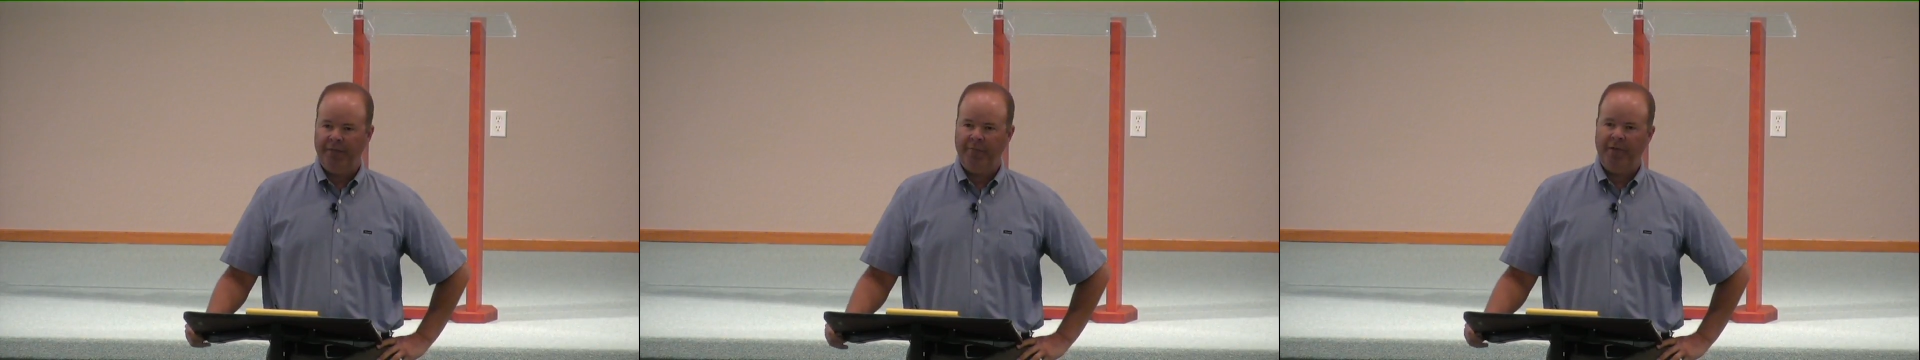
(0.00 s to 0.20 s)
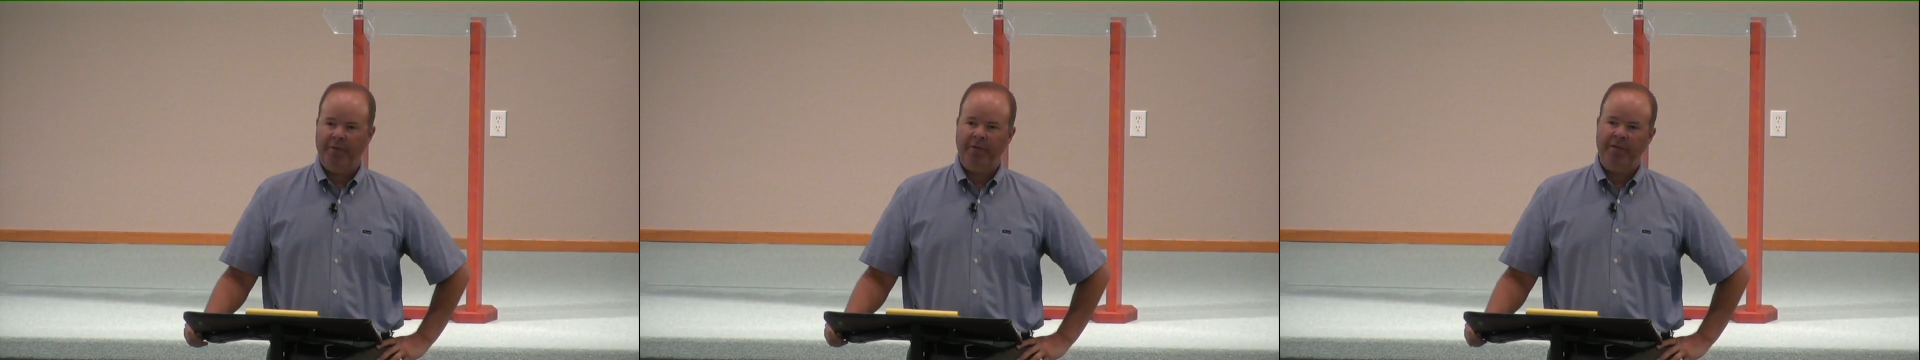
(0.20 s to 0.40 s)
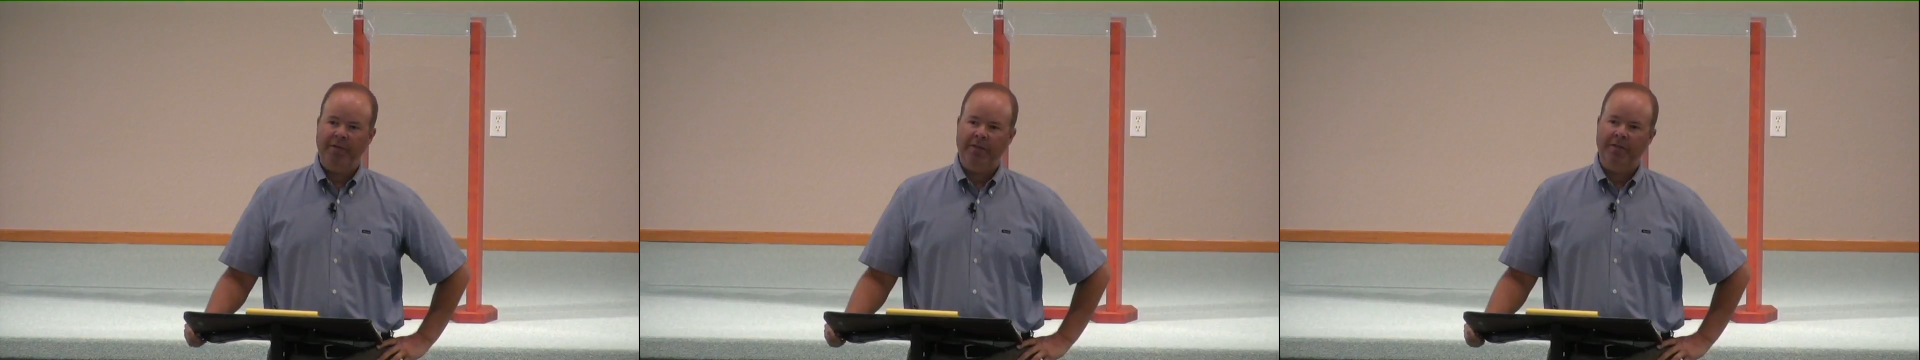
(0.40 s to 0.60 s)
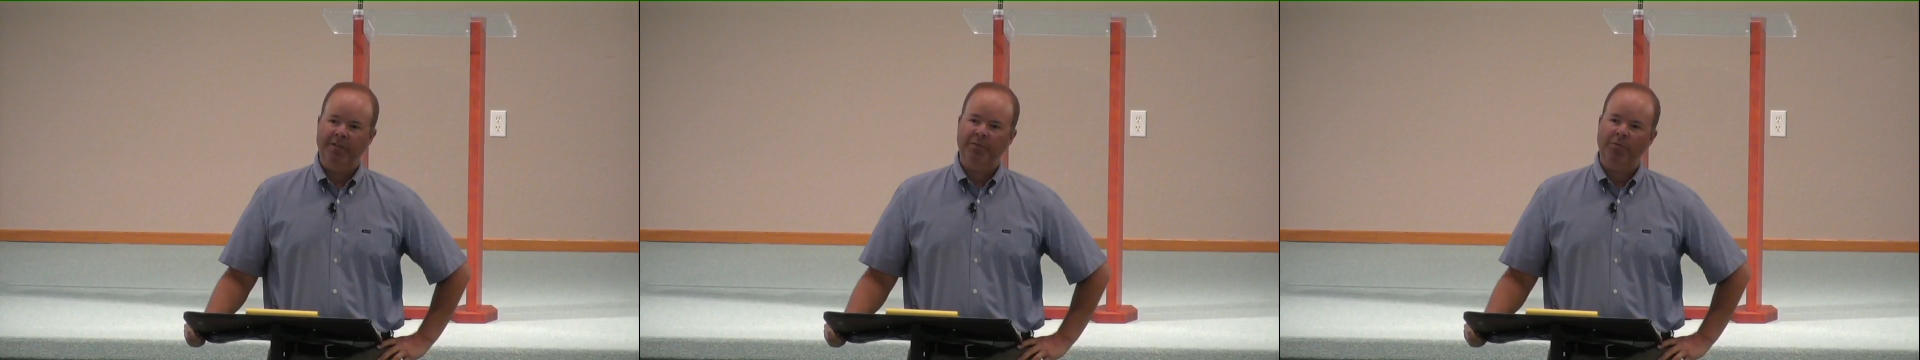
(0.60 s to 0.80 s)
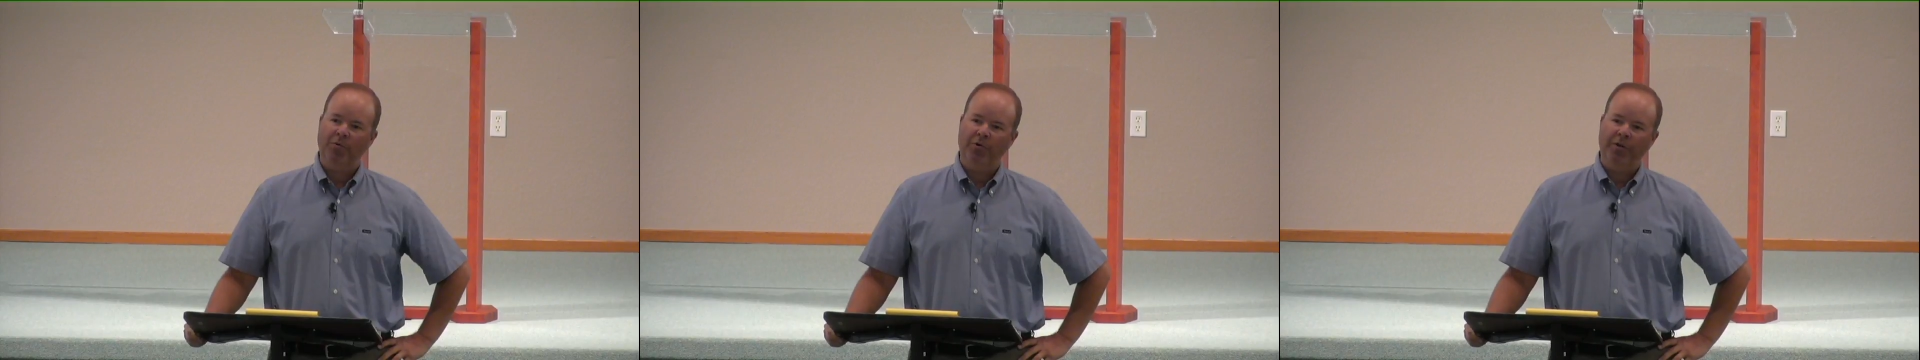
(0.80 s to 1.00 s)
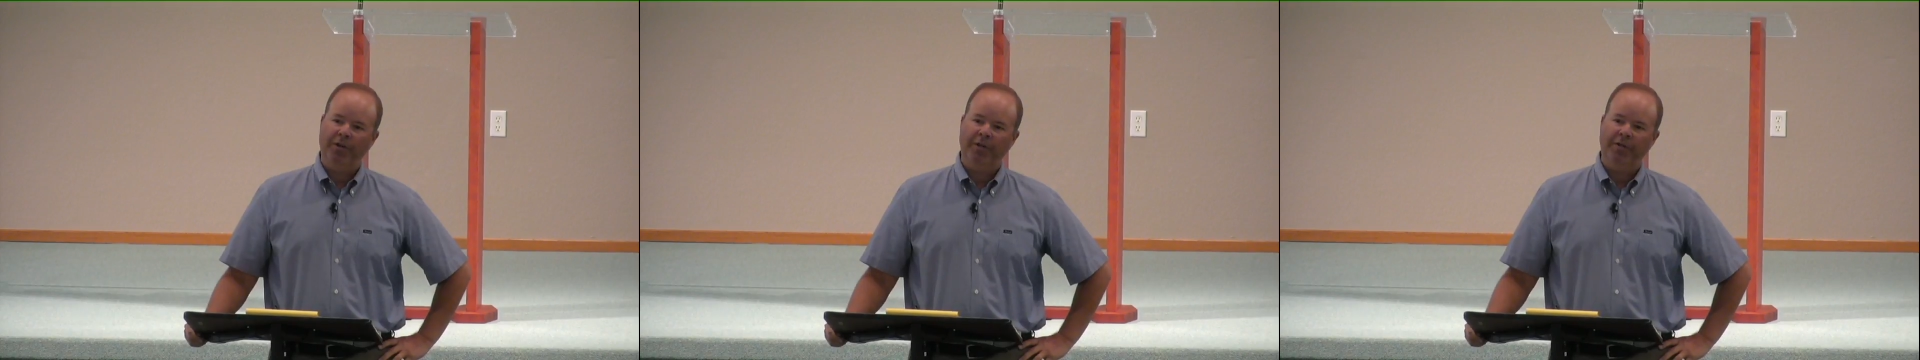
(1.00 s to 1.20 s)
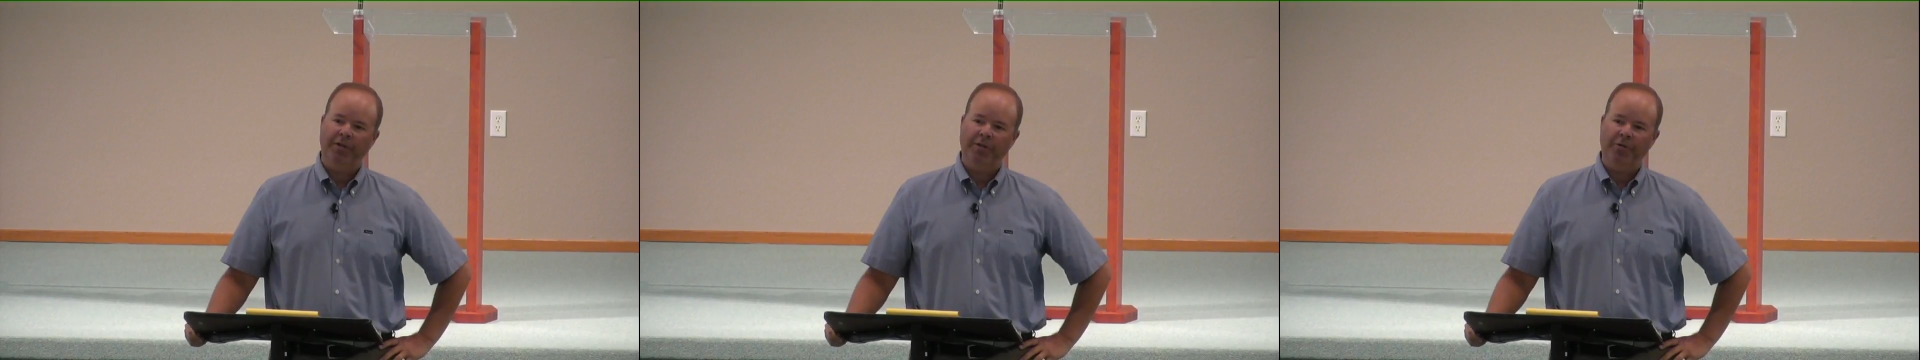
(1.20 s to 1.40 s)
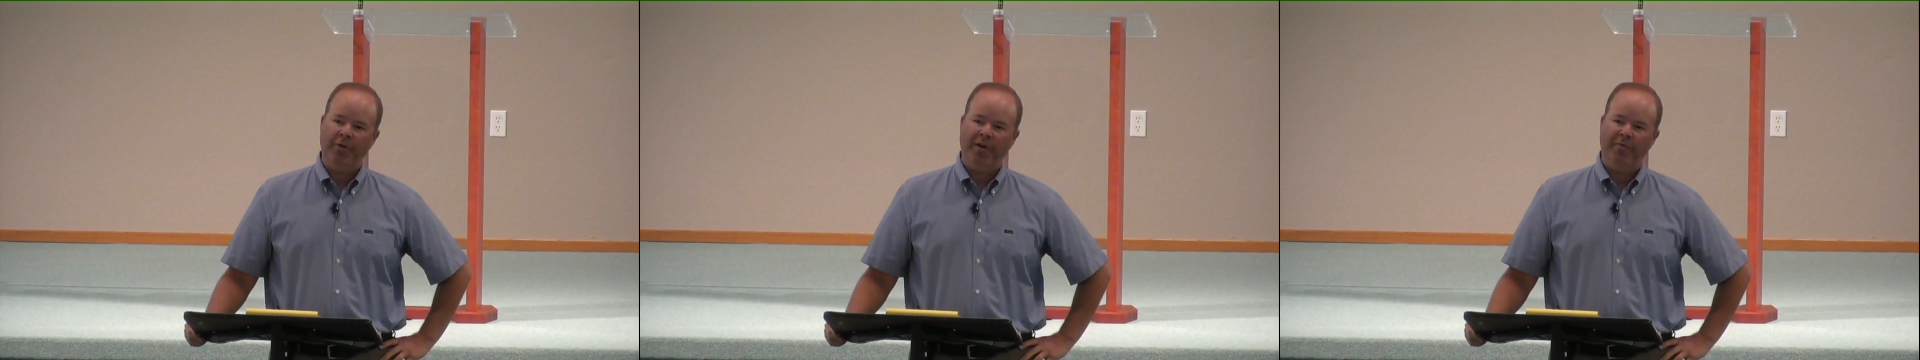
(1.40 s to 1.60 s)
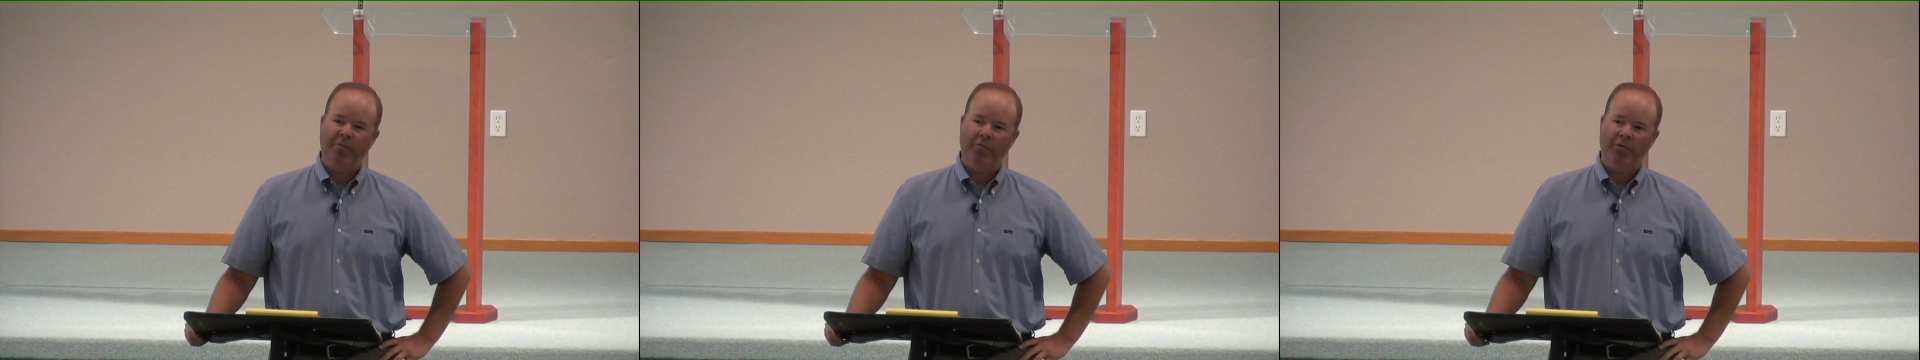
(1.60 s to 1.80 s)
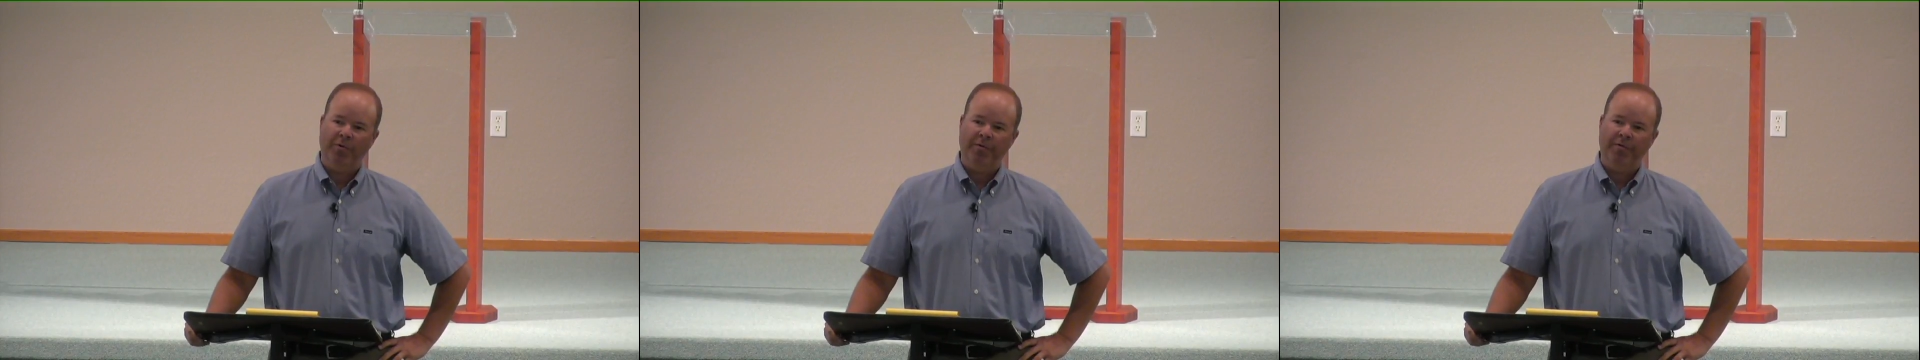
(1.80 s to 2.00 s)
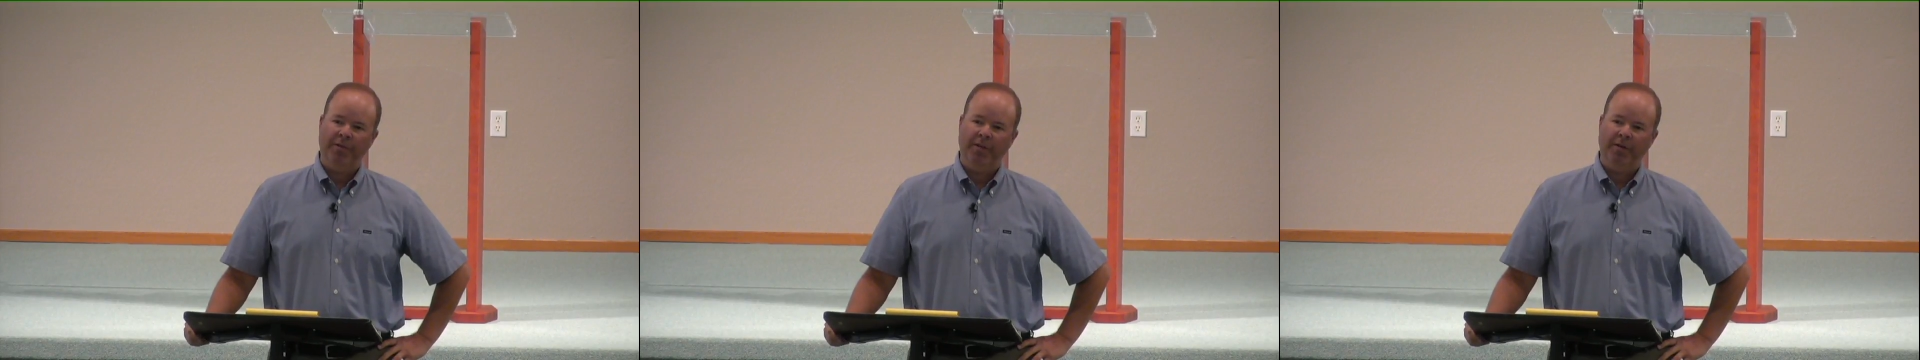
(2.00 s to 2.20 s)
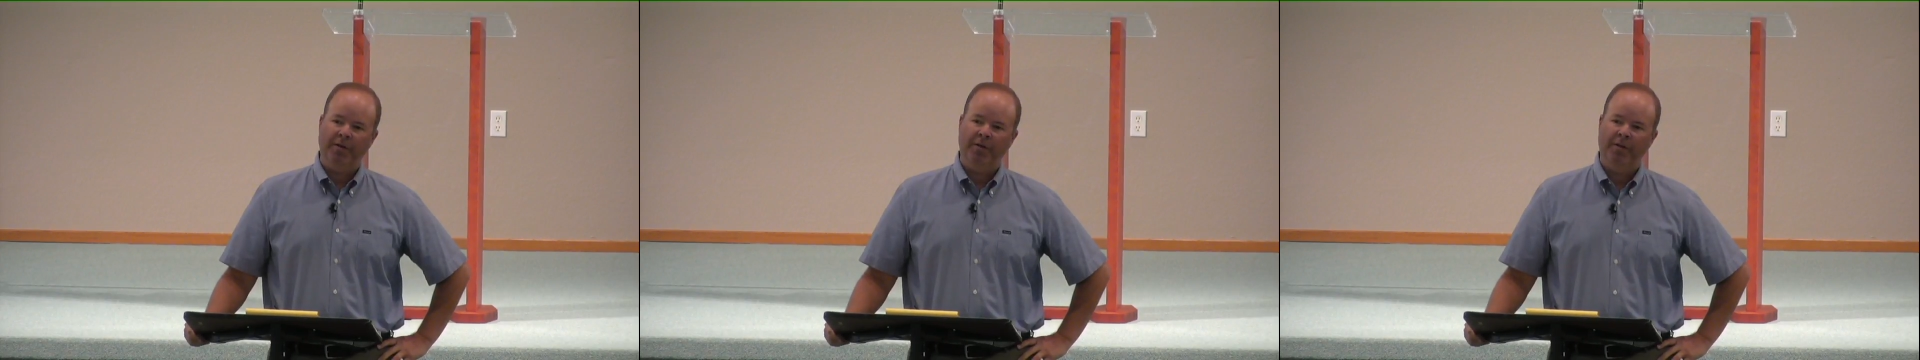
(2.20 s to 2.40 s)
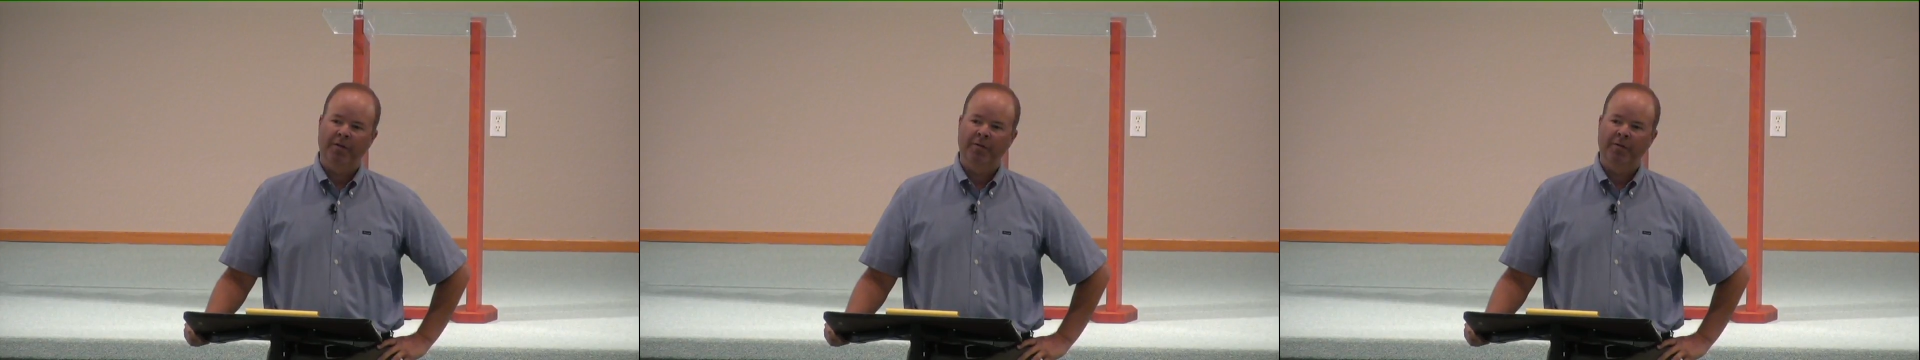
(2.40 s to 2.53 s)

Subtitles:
and maybe this morning you have more than,